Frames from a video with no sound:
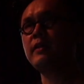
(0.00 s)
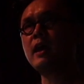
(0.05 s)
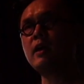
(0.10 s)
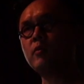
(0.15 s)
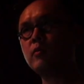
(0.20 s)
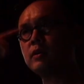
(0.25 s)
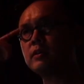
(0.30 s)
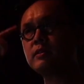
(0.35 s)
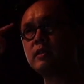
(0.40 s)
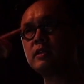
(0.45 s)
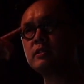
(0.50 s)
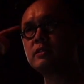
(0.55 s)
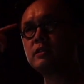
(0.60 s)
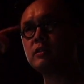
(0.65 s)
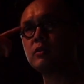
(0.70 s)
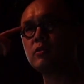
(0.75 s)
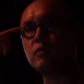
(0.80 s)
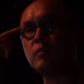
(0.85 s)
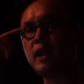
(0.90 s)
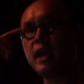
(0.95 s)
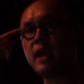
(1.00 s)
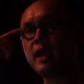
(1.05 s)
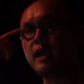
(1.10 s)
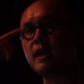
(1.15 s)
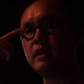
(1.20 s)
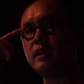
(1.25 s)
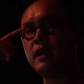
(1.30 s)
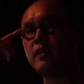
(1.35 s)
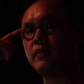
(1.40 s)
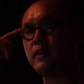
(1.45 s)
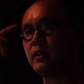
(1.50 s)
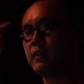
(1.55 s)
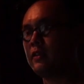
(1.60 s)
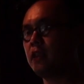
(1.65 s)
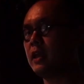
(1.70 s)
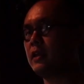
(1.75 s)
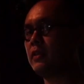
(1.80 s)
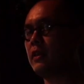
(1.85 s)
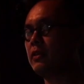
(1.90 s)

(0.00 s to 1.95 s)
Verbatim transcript: That way it's in their head and they, they,